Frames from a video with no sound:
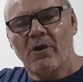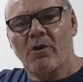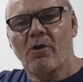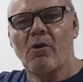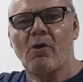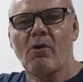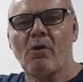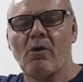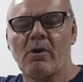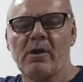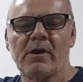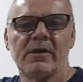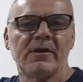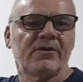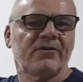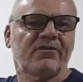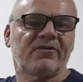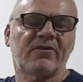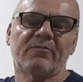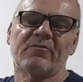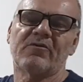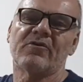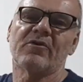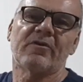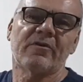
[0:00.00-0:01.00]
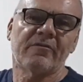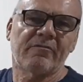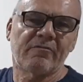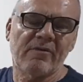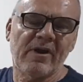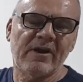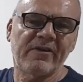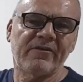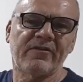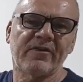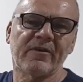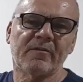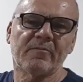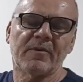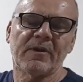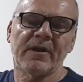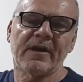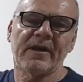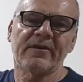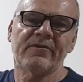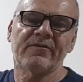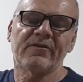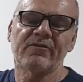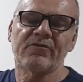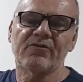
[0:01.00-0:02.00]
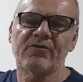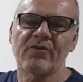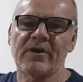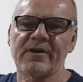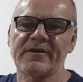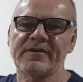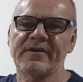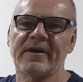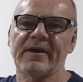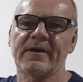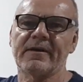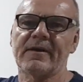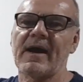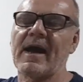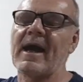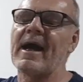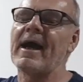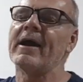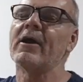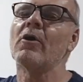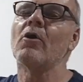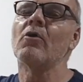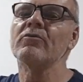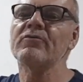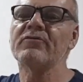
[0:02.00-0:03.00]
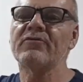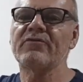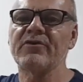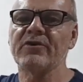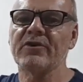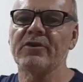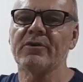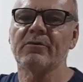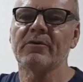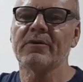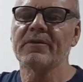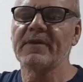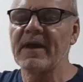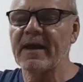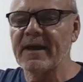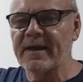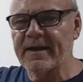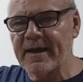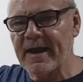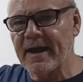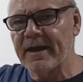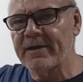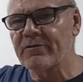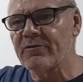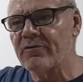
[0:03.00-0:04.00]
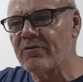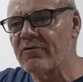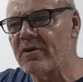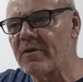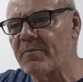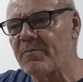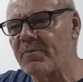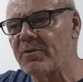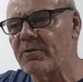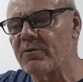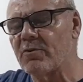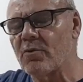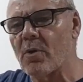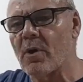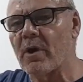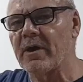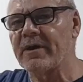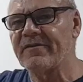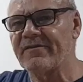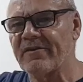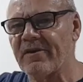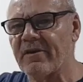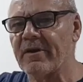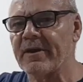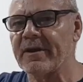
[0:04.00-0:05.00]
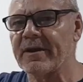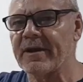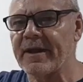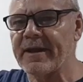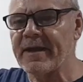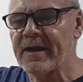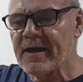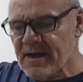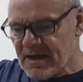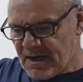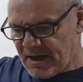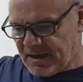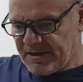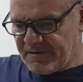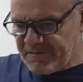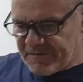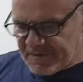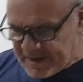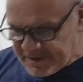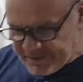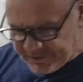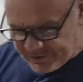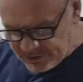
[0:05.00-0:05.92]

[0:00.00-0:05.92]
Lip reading: or some sort of resting place and try to hang on to you, and they can grip you quite tightly. And if they